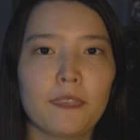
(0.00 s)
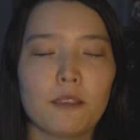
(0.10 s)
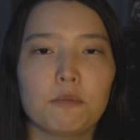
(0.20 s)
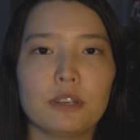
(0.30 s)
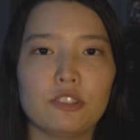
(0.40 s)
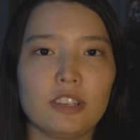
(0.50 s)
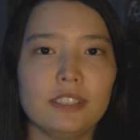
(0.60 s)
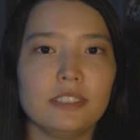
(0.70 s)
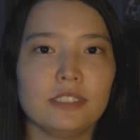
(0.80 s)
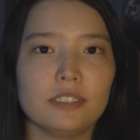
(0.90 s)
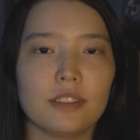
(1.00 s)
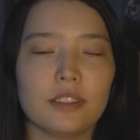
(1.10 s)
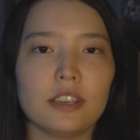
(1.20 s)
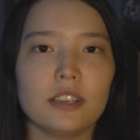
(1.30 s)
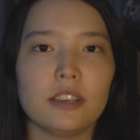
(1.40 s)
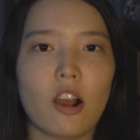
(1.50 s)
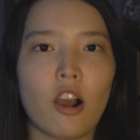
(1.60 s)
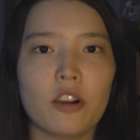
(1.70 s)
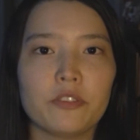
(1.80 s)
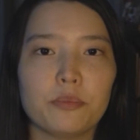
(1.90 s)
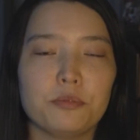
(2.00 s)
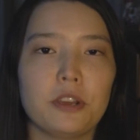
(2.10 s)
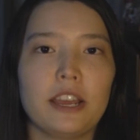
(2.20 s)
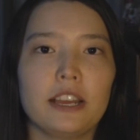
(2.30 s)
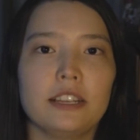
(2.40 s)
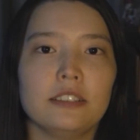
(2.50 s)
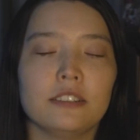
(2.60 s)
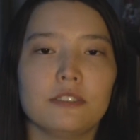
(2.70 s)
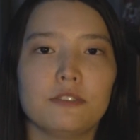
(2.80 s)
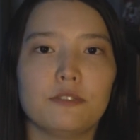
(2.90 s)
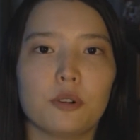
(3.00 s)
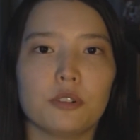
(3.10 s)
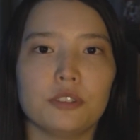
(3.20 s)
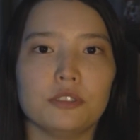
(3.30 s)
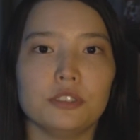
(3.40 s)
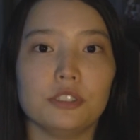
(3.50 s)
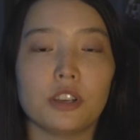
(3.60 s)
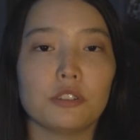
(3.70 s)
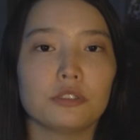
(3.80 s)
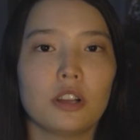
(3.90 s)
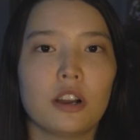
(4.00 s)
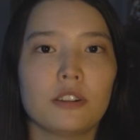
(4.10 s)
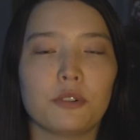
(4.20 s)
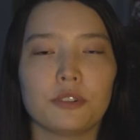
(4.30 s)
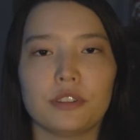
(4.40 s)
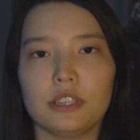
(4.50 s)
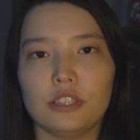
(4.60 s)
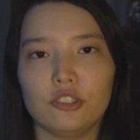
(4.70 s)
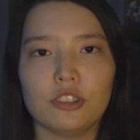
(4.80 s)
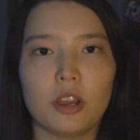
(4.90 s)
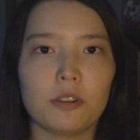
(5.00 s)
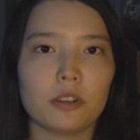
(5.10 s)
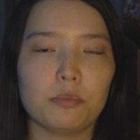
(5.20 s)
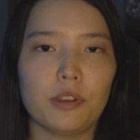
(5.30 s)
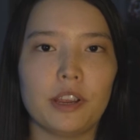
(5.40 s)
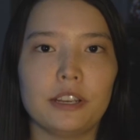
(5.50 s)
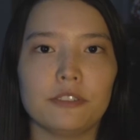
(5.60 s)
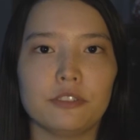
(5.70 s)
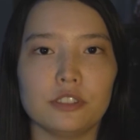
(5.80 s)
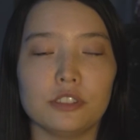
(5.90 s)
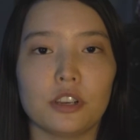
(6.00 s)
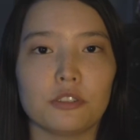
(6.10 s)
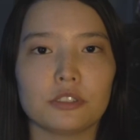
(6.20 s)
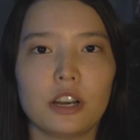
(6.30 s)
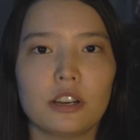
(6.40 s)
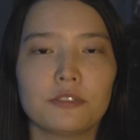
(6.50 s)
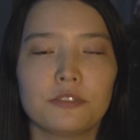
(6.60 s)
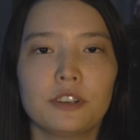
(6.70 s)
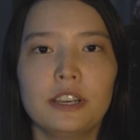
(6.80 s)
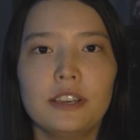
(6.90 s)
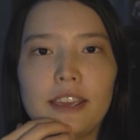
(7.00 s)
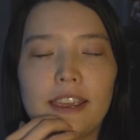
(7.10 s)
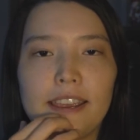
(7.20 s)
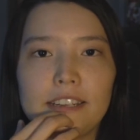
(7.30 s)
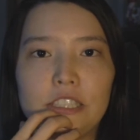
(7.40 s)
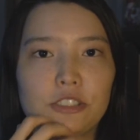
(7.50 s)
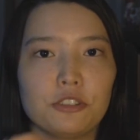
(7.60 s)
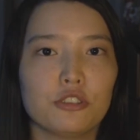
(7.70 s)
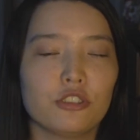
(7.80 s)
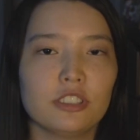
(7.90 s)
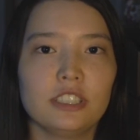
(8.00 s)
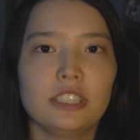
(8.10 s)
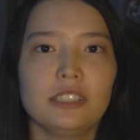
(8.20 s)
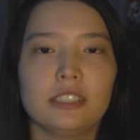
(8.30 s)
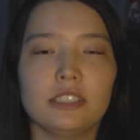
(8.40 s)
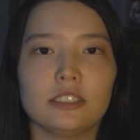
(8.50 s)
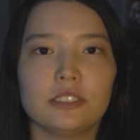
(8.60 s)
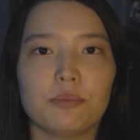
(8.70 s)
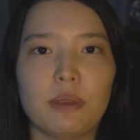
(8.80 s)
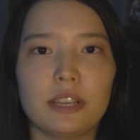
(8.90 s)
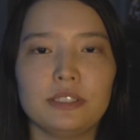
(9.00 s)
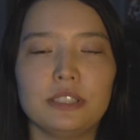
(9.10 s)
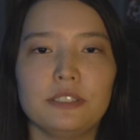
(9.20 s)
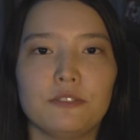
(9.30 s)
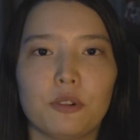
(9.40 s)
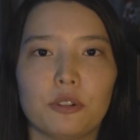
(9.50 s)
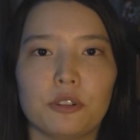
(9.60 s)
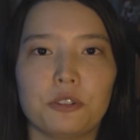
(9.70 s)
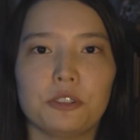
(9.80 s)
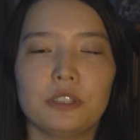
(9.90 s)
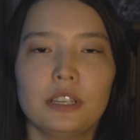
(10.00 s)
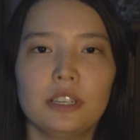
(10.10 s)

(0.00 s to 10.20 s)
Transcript: which is the off-brand for Zoloft, or the generic brand for Zoloft. And Sertraline is mainly for